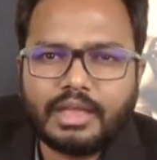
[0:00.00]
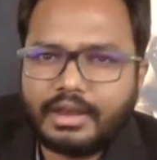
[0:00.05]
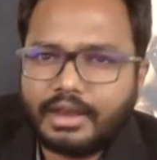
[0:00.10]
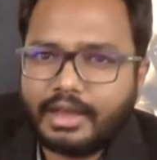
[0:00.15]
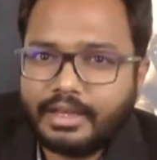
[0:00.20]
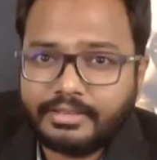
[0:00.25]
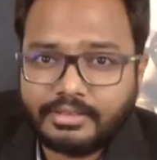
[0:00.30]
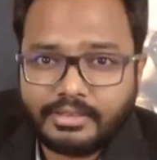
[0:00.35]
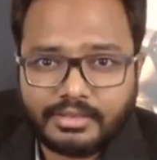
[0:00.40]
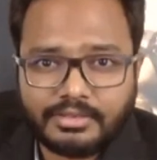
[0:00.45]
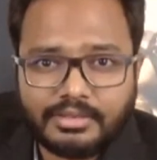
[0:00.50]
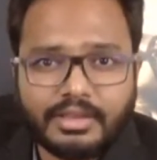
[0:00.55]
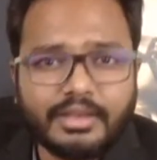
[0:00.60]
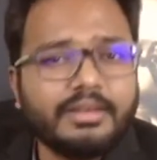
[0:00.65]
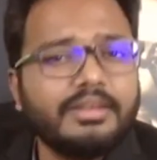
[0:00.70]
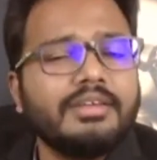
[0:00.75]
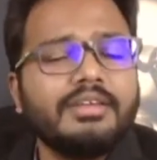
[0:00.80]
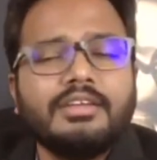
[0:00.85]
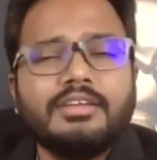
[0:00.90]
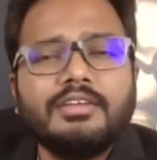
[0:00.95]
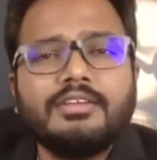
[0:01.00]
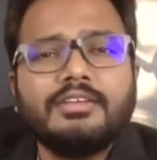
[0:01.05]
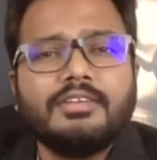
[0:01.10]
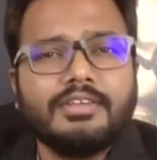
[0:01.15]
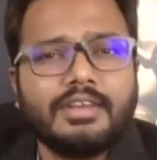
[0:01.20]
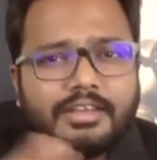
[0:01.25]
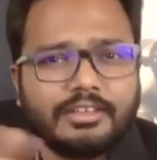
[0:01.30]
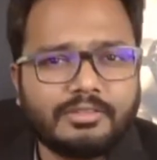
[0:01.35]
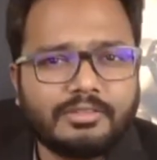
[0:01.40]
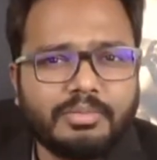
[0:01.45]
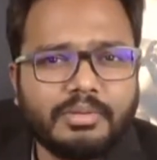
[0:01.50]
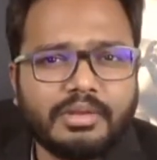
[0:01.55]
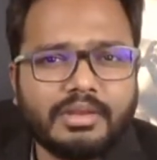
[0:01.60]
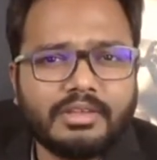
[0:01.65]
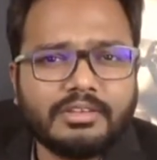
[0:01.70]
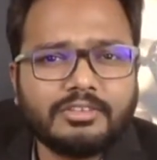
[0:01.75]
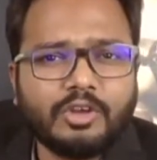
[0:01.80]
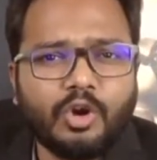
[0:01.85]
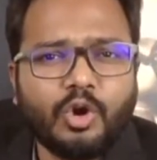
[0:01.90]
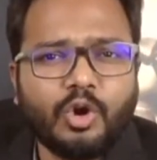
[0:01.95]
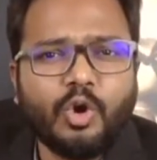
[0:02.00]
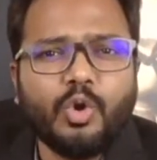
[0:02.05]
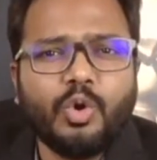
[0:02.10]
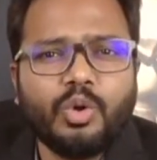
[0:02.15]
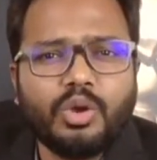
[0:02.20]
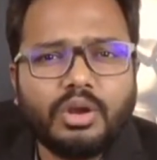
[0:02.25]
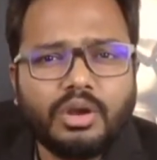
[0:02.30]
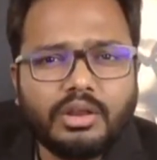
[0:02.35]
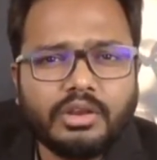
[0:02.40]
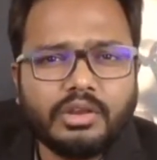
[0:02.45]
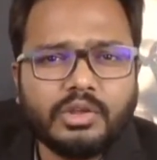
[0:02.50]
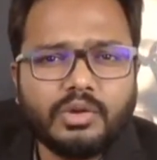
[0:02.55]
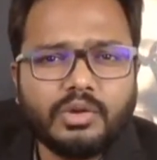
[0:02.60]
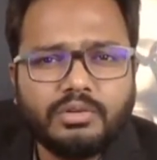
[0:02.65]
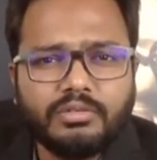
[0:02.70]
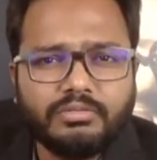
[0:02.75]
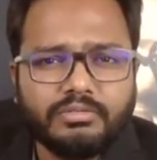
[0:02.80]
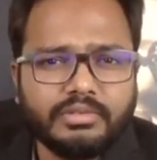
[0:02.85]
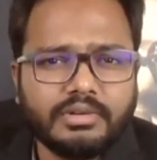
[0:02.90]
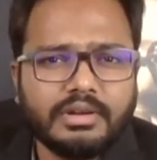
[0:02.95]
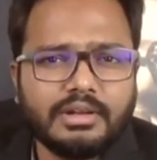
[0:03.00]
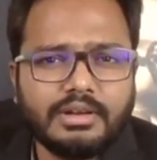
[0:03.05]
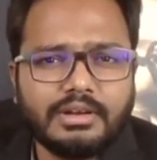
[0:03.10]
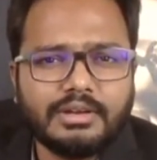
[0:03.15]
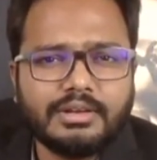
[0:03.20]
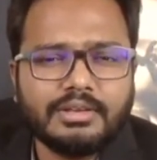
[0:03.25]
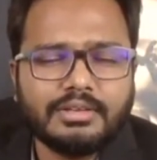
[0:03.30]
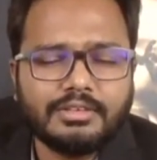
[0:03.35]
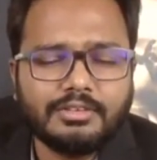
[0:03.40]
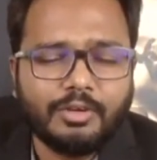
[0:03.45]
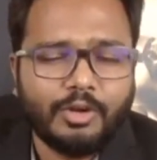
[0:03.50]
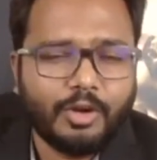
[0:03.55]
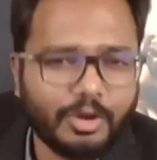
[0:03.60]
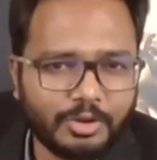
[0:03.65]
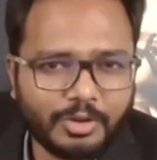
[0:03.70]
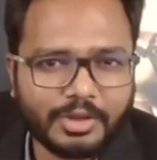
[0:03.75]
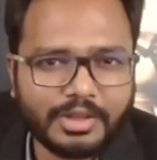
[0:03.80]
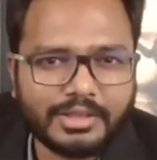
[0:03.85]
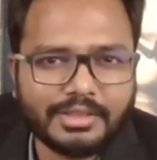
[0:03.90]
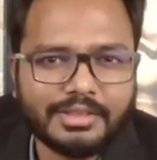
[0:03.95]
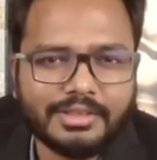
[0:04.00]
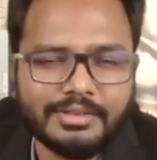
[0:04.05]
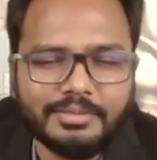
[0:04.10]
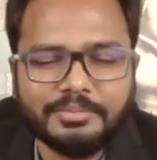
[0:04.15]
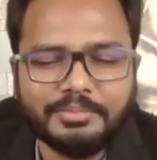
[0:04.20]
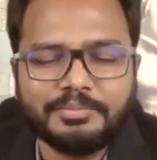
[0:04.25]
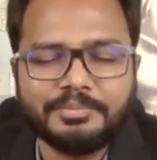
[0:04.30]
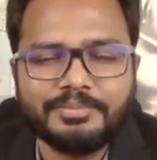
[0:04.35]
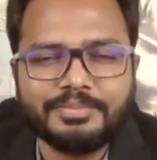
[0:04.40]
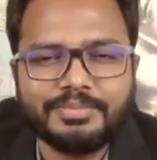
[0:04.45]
And as I said, you'll experience a whole new world altogether.